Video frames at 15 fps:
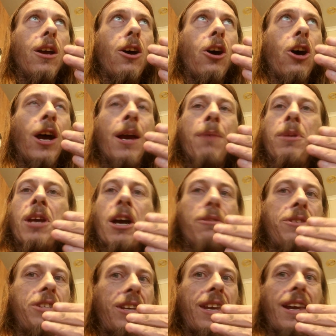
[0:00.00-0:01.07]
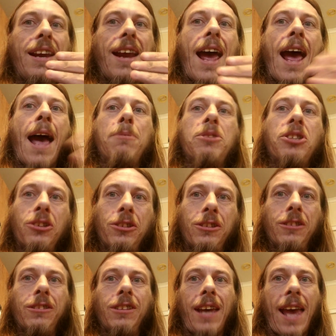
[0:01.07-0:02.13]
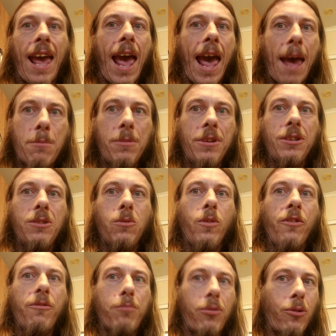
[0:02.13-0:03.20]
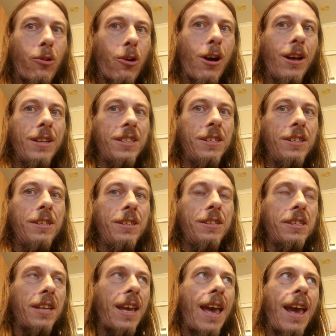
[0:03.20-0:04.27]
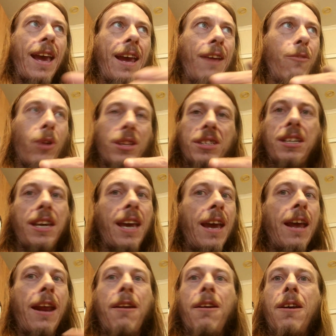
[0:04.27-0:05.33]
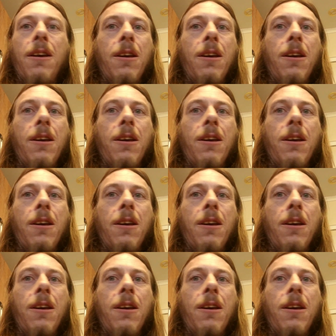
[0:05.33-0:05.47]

I am going to get absolutely hammered with prices and, once again,